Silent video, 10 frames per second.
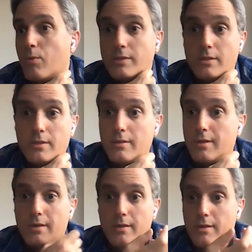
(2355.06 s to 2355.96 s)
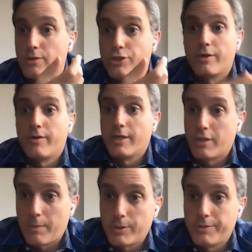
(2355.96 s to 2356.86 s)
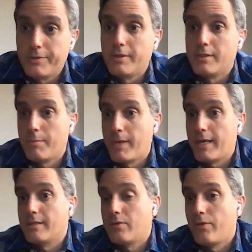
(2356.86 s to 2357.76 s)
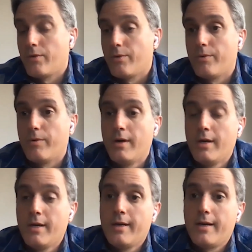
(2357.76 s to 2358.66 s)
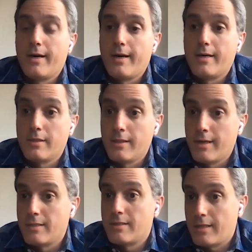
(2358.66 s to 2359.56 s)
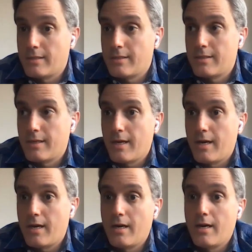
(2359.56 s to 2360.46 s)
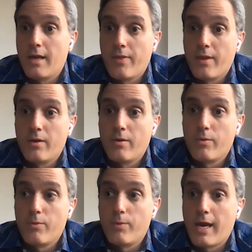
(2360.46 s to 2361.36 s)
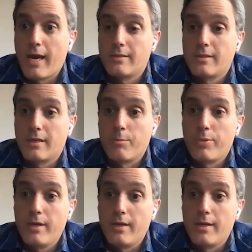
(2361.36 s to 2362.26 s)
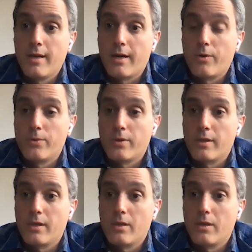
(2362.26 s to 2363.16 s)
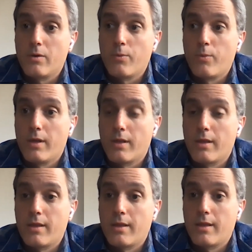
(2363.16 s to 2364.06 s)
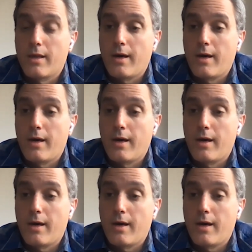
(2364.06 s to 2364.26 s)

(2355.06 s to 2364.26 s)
once in a generation opportunity to make it to the United States, and then we had to compete not only with